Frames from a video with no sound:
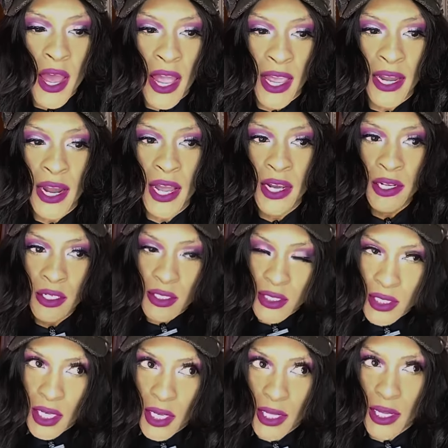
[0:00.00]
And I
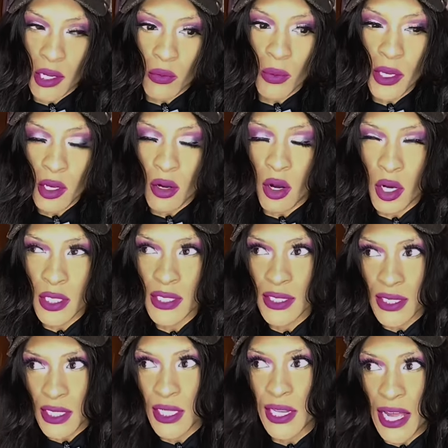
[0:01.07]
understand like we all
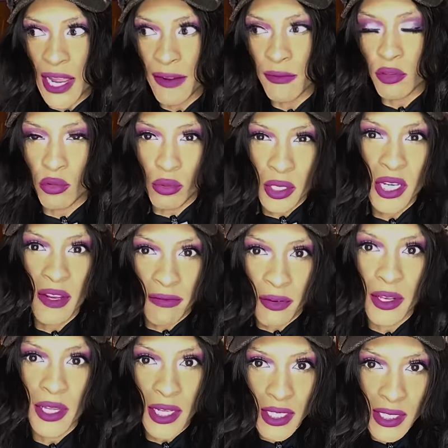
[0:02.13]
see life through a
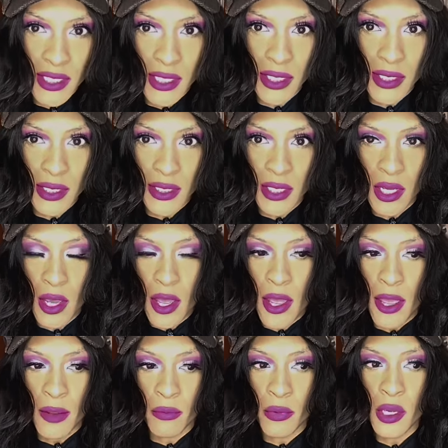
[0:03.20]
different lenses,
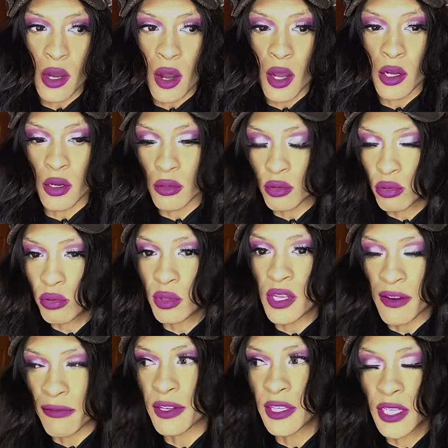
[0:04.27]
and we all go through
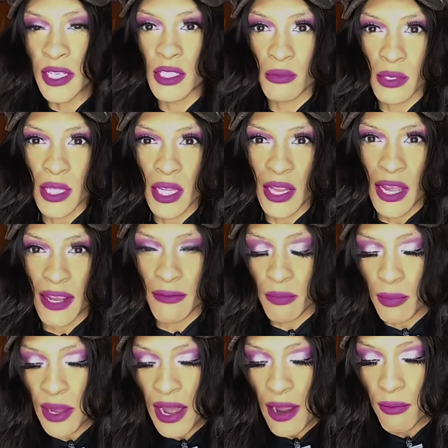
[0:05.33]
different things within life,
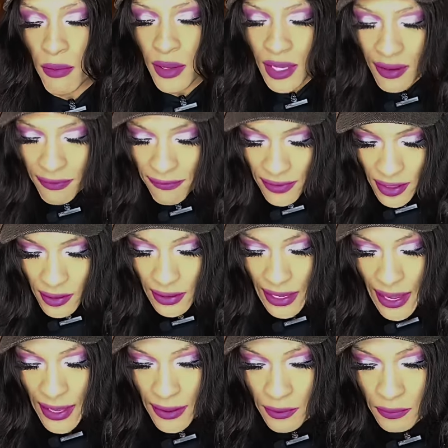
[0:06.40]
but I really feel
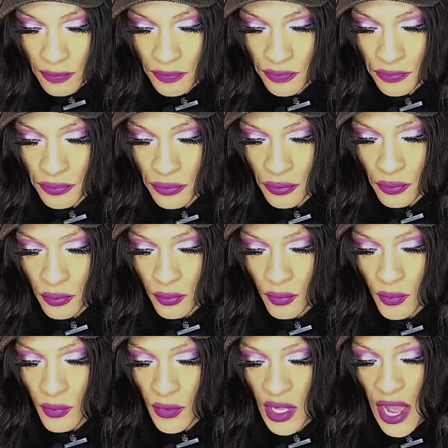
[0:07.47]
like
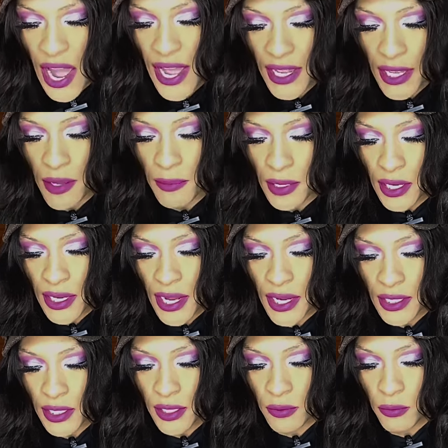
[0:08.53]
I am
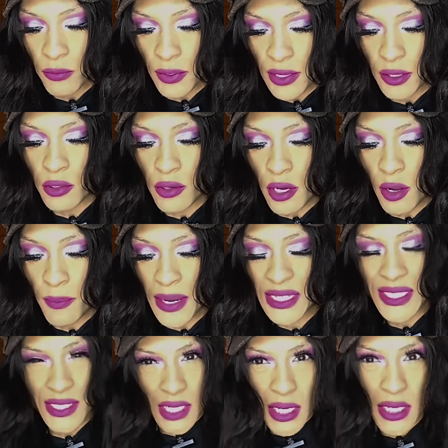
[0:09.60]
connecting with, you know, my
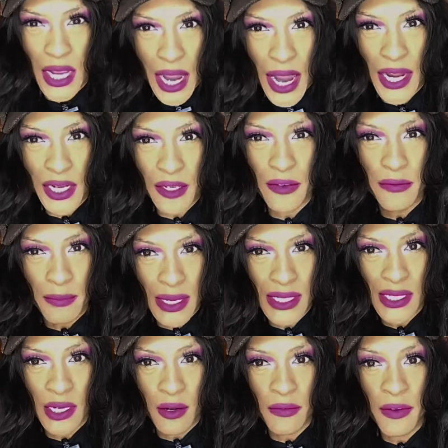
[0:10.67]
son kind of
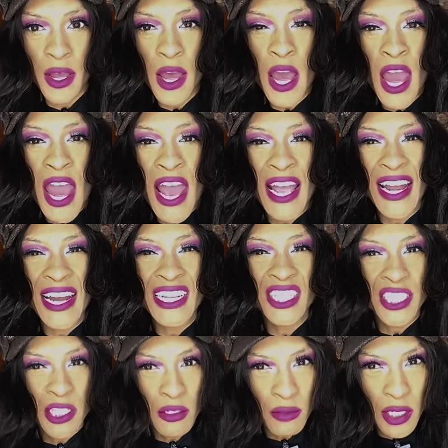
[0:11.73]
myself, and I
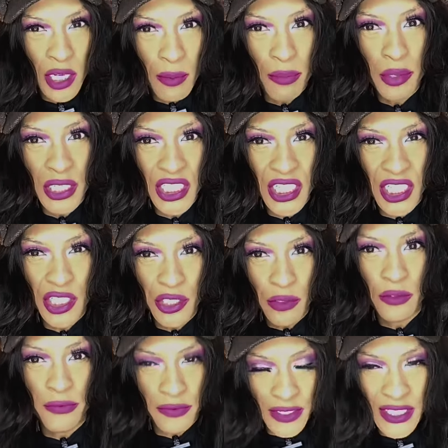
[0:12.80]
genuinely appreciate you
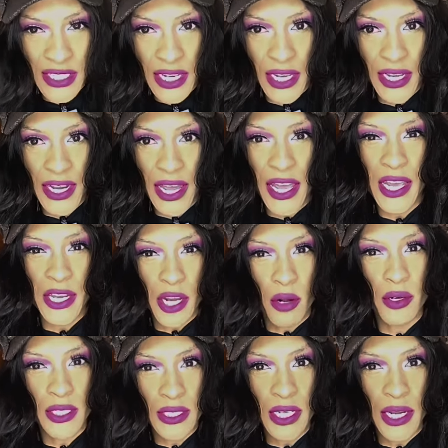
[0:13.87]
for saying that and
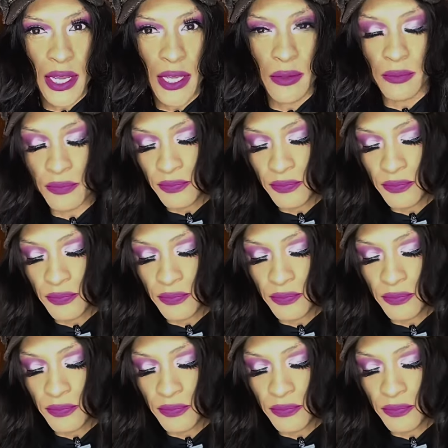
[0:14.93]
noticing that.